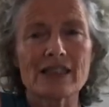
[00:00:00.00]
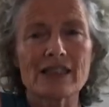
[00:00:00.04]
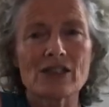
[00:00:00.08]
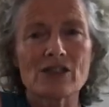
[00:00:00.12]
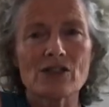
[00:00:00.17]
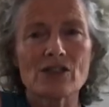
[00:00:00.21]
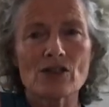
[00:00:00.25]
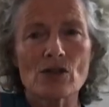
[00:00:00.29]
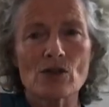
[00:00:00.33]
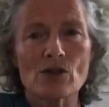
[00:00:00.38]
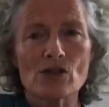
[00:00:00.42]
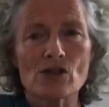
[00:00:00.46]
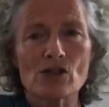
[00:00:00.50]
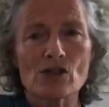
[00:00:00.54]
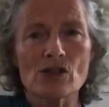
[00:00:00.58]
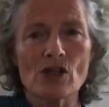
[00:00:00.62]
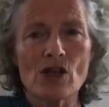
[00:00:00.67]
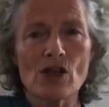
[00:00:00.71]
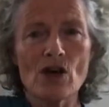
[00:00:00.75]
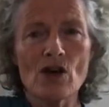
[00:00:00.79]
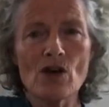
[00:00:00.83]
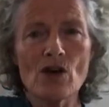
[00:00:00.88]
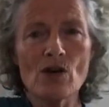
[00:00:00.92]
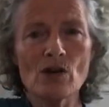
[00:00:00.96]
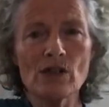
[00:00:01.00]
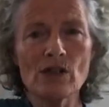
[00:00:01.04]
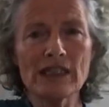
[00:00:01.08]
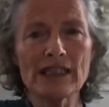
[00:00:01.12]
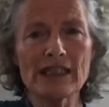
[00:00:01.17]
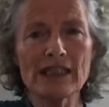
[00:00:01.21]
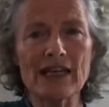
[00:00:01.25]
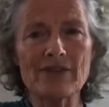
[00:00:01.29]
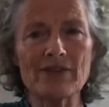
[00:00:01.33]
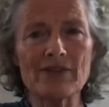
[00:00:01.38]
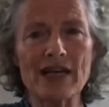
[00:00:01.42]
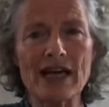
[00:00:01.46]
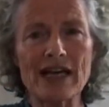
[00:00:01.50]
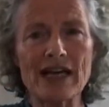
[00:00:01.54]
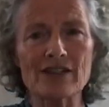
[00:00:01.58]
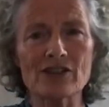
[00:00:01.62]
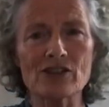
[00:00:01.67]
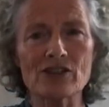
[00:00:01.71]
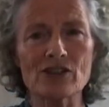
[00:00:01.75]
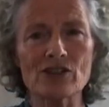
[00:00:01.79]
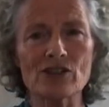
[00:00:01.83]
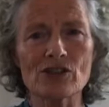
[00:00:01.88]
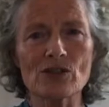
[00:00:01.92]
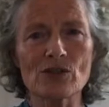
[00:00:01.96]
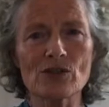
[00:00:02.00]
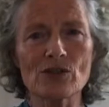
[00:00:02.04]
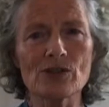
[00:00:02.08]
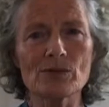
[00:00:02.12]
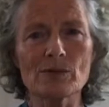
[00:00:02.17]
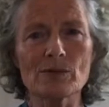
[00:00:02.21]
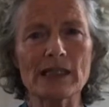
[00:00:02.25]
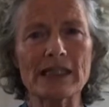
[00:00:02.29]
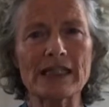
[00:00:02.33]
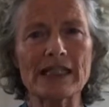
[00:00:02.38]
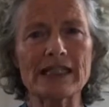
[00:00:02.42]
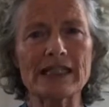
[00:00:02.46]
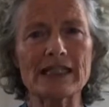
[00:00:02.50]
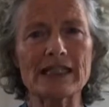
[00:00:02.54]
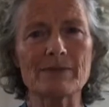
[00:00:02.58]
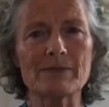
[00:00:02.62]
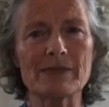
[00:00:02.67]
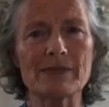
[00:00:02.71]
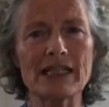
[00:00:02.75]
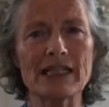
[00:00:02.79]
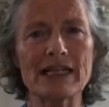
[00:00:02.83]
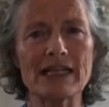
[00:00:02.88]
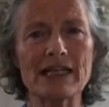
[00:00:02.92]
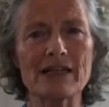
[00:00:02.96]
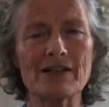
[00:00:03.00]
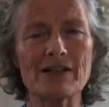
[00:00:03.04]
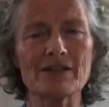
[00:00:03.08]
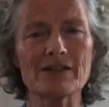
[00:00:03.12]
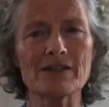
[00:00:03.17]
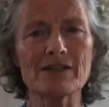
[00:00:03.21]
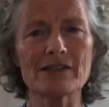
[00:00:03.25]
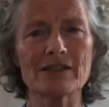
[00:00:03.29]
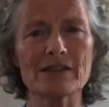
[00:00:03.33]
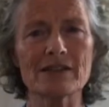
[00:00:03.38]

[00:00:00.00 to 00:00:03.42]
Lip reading: So slowly let that shoulder blade come down,